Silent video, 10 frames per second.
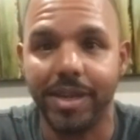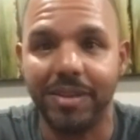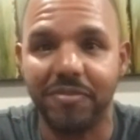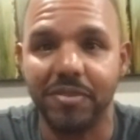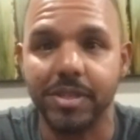
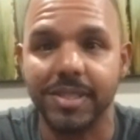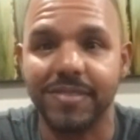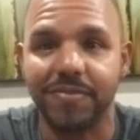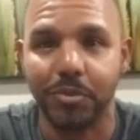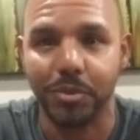waiting for
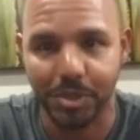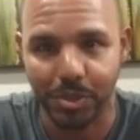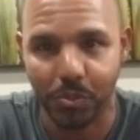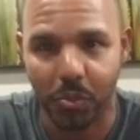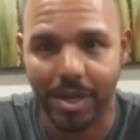this for a
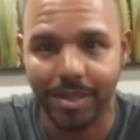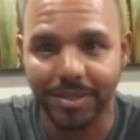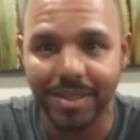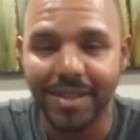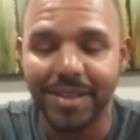little
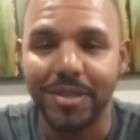while,